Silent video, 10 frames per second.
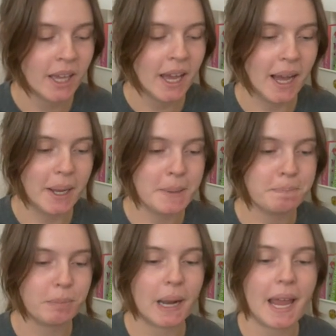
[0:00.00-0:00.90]

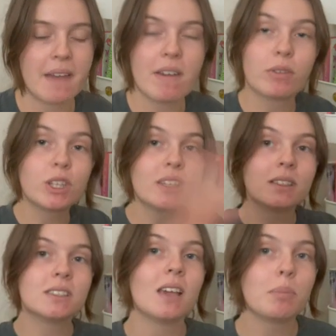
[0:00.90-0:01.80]
but I have everything
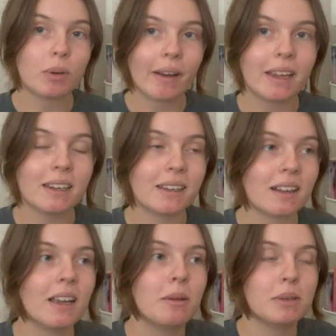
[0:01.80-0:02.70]
separated
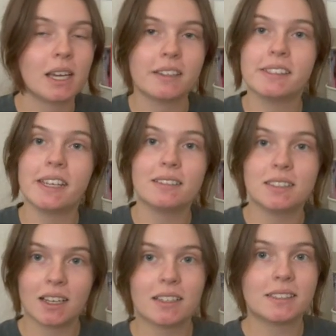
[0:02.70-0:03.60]
because it
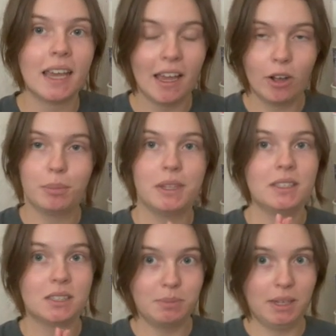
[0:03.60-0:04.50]
does help the
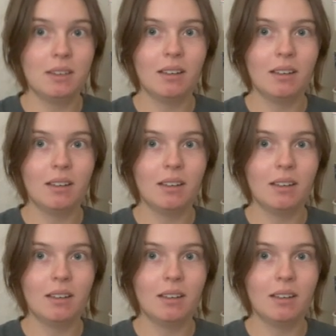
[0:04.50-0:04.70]
speed